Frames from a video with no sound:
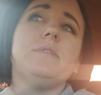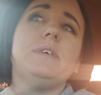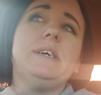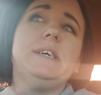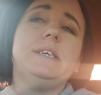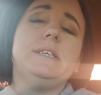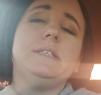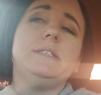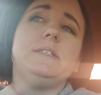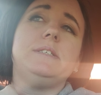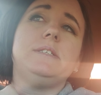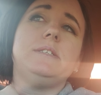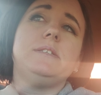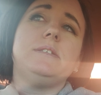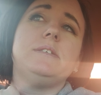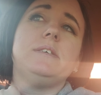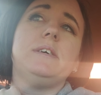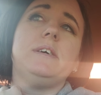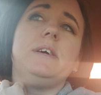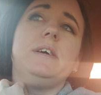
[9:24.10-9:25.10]

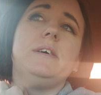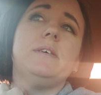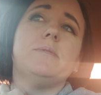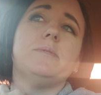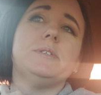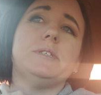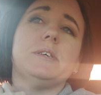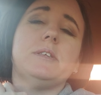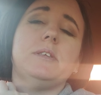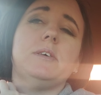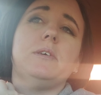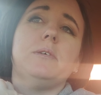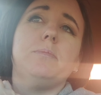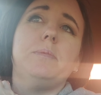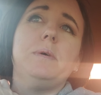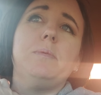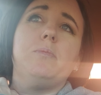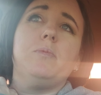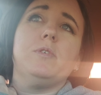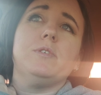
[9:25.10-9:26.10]
it was a little
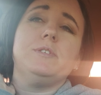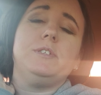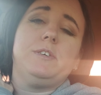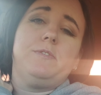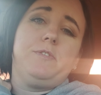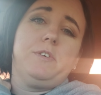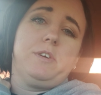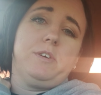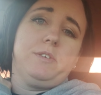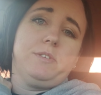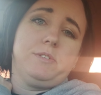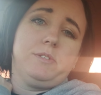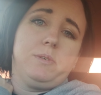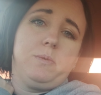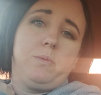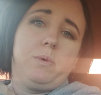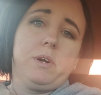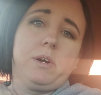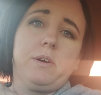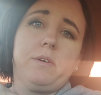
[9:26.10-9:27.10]
bit more difficult to
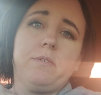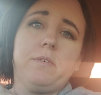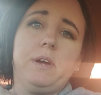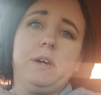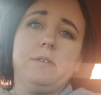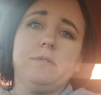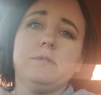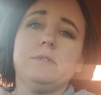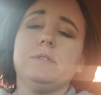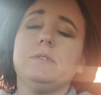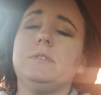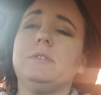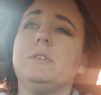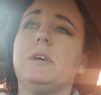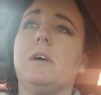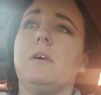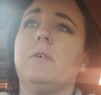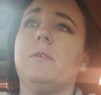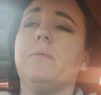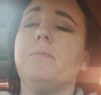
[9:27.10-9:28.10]
work around.
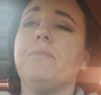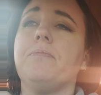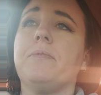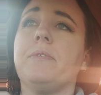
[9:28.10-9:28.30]
So